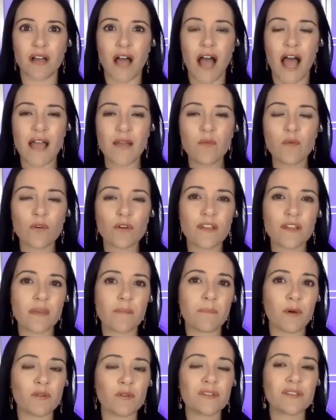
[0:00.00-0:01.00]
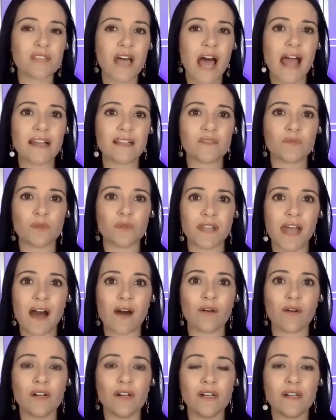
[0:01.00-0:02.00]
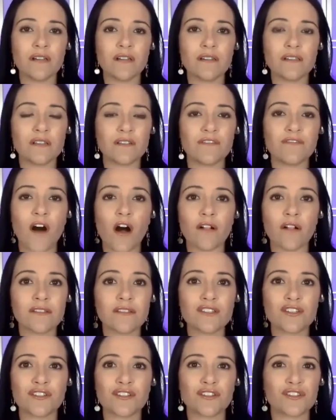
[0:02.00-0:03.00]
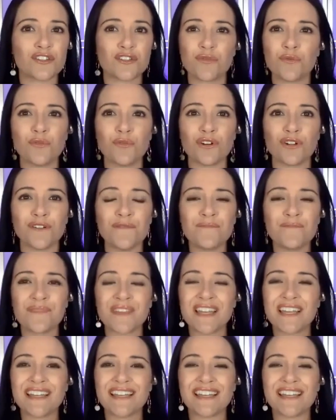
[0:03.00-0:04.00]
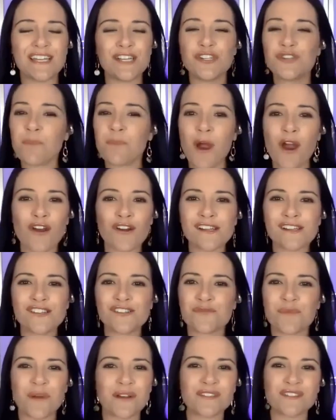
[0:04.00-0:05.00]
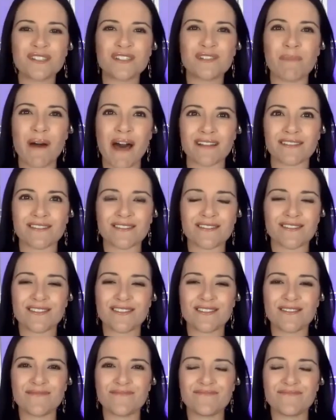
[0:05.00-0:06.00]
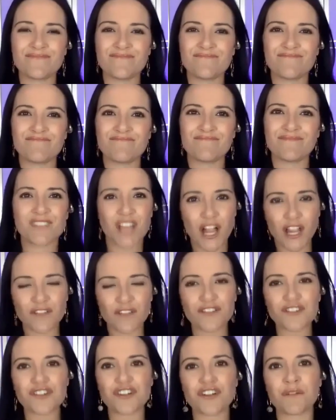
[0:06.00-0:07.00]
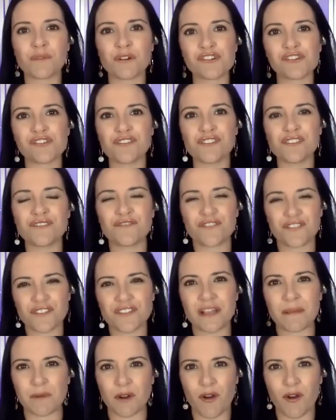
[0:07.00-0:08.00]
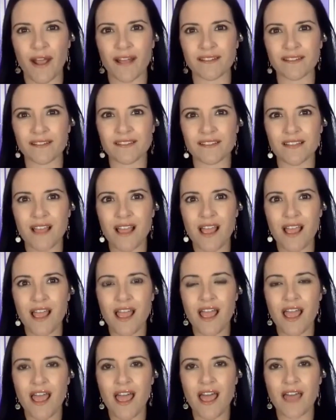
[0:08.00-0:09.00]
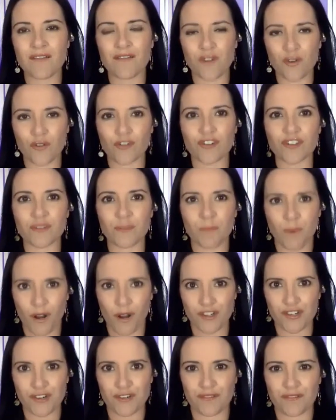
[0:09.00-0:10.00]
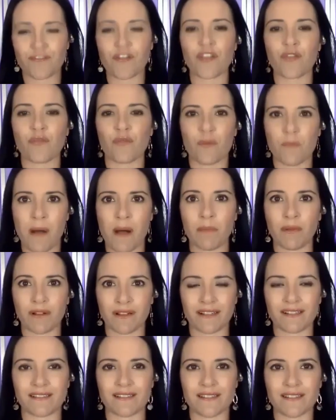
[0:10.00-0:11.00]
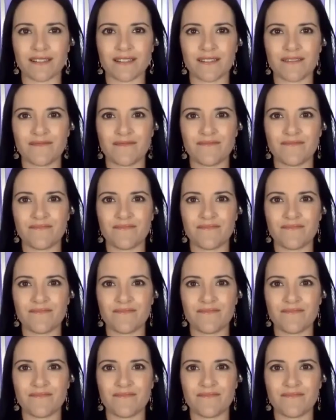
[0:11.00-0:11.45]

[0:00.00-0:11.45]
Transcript: I worry that both sides will now default to the tool each party trusts best: television commercials for the Democrats and voter suppression for the Republicans.